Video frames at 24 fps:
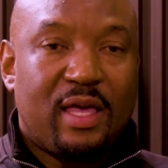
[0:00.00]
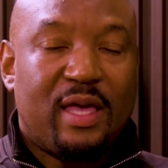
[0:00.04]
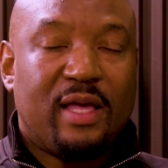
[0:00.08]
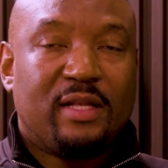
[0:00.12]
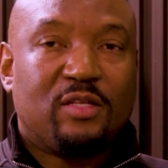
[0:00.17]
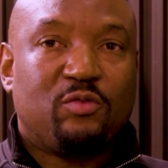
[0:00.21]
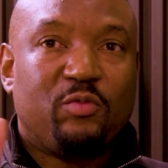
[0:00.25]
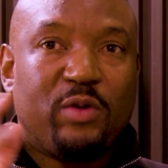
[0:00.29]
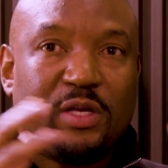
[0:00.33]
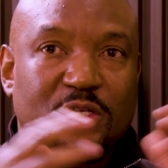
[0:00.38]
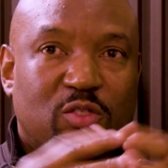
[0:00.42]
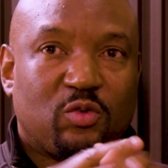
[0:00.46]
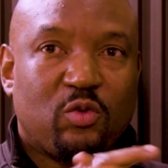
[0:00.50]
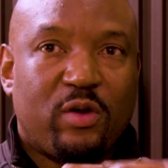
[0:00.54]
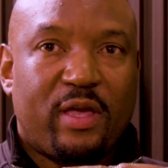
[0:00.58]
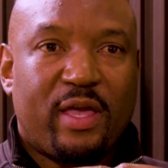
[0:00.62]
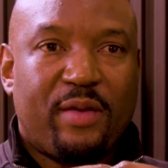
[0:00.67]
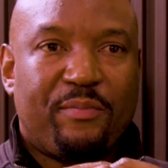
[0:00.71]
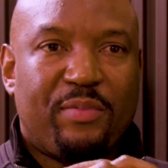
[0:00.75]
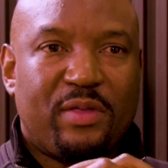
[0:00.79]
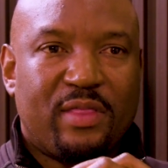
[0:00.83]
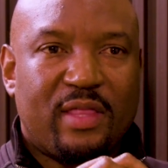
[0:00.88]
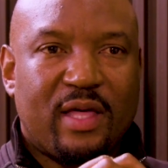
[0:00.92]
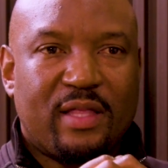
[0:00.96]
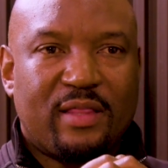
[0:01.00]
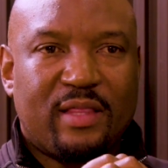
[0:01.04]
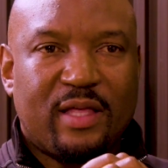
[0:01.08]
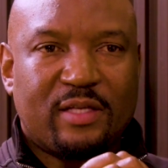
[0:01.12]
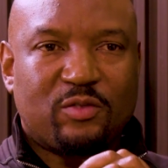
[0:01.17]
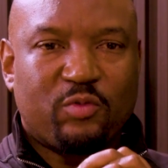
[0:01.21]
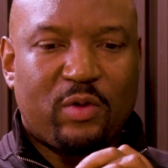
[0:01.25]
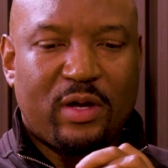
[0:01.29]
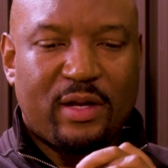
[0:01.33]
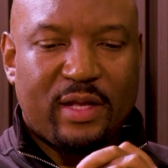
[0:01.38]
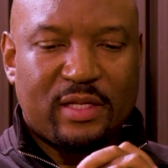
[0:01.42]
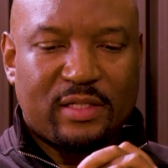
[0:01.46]
And we're so happy that
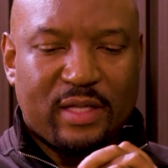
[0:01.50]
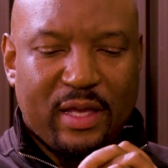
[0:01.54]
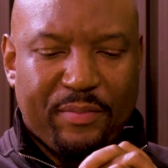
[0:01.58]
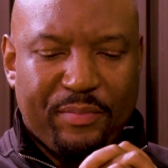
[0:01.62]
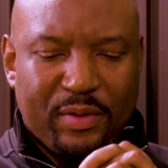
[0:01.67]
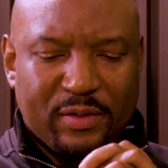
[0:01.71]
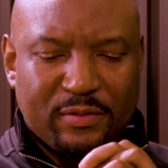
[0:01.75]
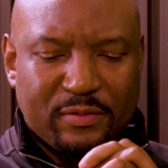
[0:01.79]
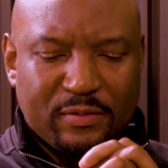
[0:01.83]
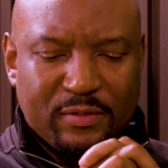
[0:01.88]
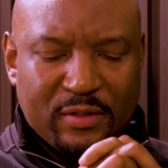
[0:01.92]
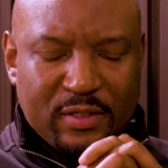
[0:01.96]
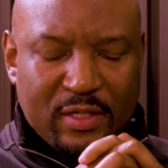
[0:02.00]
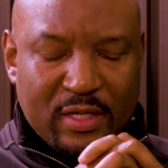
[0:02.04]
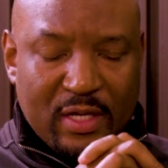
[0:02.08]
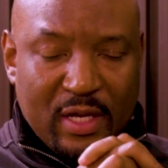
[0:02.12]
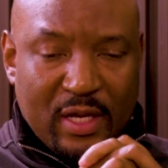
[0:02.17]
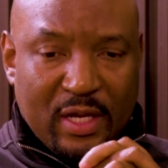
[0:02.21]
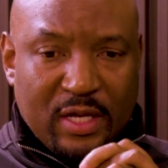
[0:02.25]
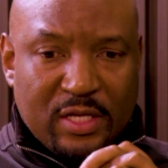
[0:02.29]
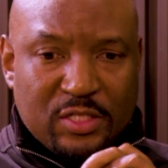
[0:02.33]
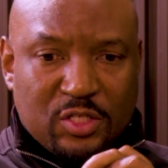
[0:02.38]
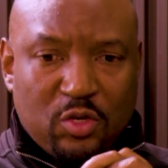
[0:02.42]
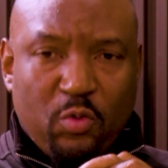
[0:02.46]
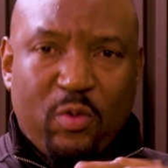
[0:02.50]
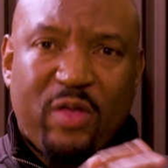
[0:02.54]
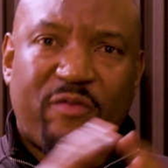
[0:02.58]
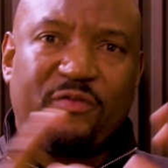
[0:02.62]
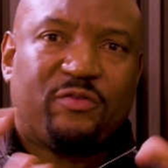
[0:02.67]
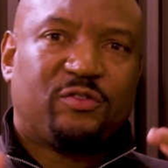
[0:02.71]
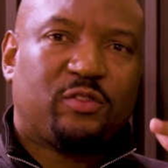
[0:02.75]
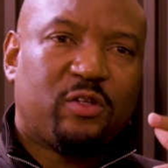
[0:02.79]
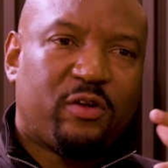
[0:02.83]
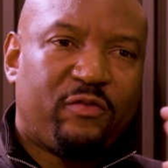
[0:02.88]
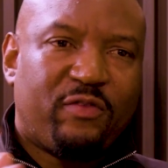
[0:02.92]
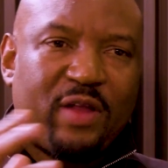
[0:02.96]
that's what has happened. So we've
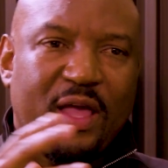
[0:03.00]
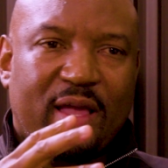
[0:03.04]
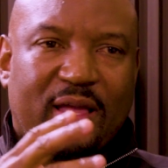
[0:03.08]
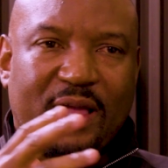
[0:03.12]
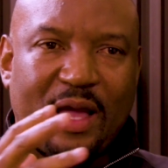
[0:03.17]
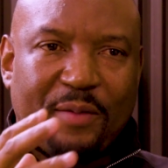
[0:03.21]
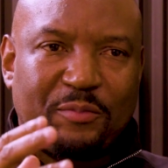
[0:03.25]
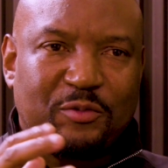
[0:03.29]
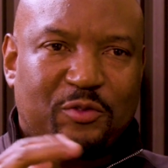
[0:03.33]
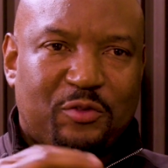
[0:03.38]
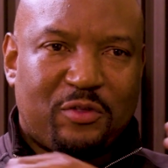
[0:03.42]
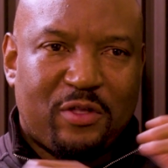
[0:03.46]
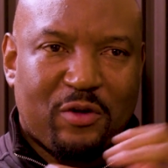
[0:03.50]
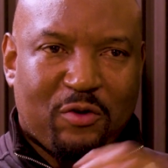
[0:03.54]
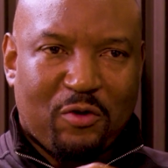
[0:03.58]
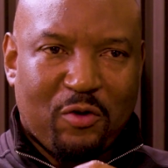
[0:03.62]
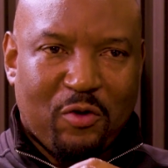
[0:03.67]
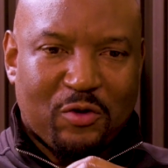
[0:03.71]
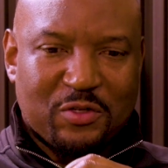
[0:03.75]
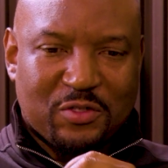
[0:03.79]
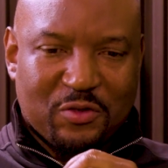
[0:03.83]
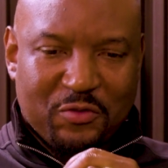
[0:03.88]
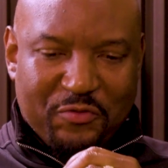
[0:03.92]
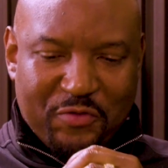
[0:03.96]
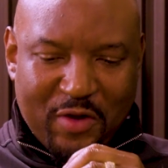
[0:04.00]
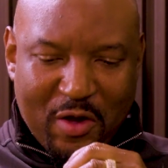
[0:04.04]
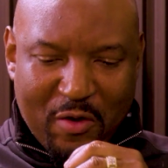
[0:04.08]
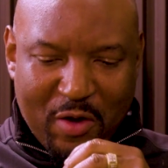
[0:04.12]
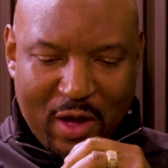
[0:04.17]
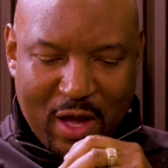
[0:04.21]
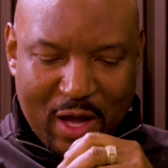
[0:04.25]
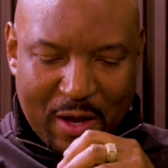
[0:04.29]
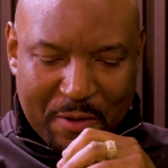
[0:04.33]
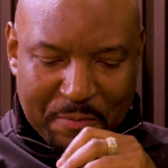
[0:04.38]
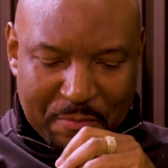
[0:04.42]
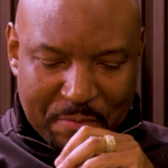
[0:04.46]
sort of like come to the close of
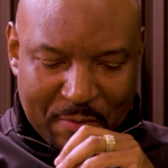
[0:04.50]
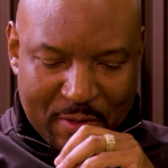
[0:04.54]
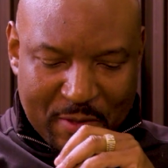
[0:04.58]
our,